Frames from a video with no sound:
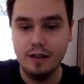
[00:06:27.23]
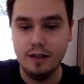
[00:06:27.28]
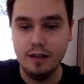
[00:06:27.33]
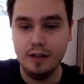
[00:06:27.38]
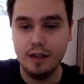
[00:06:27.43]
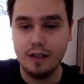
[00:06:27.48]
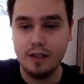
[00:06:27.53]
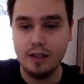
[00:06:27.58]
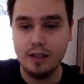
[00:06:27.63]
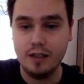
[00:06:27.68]

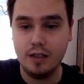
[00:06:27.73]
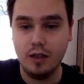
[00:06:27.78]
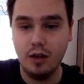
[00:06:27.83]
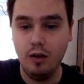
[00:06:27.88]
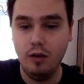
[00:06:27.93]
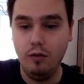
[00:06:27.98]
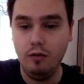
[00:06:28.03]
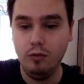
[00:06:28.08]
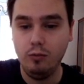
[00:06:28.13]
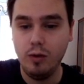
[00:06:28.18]
like just the
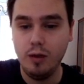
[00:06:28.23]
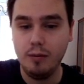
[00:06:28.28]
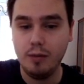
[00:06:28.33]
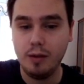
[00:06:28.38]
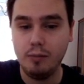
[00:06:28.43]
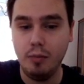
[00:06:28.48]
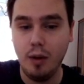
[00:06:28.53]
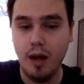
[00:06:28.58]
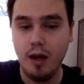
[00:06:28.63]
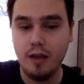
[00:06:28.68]
overwhelming
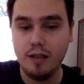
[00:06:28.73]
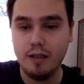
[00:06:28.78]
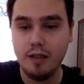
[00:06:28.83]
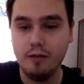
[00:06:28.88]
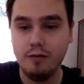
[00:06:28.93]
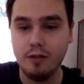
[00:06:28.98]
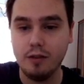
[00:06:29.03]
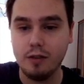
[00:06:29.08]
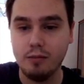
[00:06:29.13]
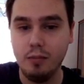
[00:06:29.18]

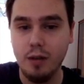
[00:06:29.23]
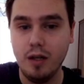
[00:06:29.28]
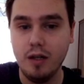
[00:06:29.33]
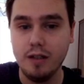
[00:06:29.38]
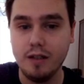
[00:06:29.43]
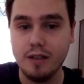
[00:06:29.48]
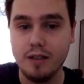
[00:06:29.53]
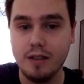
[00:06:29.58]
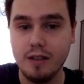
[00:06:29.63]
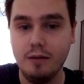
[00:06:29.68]
positive
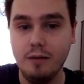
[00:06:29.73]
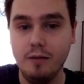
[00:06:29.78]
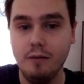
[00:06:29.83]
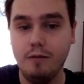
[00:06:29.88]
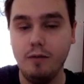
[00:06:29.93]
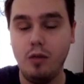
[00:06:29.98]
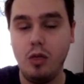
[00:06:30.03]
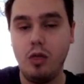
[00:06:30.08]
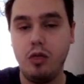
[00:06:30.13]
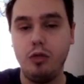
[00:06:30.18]
response
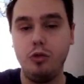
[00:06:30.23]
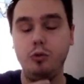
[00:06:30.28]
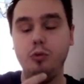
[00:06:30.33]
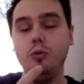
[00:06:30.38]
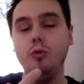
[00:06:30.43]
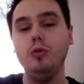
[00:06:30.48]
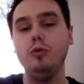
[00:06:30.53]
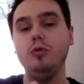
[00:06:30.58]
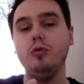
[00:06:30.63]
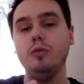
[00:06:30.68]

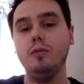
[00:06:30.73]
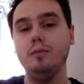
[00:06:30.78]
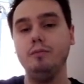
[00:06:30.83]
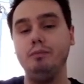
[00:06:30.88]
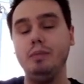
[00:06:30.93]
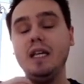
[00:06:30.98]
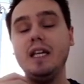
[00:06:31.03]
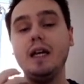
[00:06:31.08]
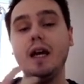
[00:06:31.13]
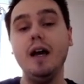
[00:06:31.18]
through
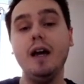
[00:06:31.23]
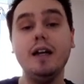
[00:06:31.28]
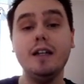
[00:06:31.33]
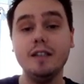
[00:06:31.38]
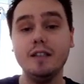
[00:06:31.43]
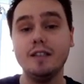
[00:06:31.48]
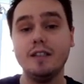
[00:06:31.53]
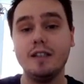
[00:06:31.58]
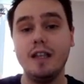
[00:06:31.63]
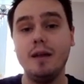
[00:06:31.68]

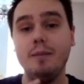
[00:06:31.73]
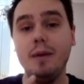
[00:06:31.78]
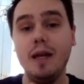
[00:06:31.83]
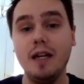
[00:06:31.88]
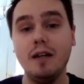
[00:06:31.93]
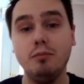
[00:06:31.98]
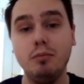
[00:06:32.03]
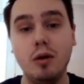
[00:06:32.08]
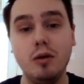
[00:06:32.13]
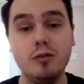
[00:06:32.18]
because they made
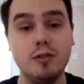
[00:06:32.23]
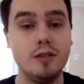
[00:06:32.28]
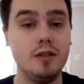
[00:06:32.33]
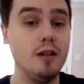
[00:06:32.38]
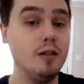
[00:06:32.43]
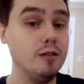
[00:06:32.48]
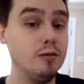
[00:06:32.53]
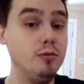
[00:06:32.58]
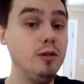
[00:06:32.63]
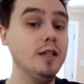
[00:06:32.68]
a post
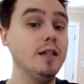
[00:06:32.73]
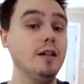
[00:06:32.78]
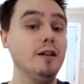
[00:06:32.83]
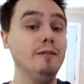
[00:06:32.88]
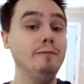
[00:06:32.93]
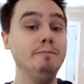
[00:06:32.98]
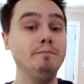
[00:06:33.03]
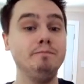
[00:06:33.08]
on Twitter